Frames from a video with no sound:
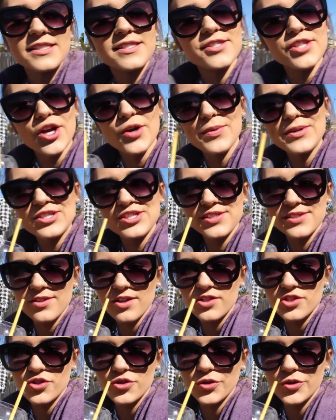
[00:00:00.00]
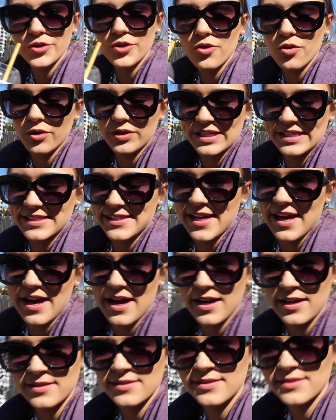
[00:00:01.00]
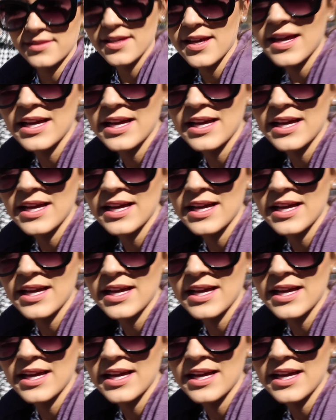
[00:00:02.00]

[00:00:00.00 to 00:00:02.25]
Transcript: So we just got to Courtney's house.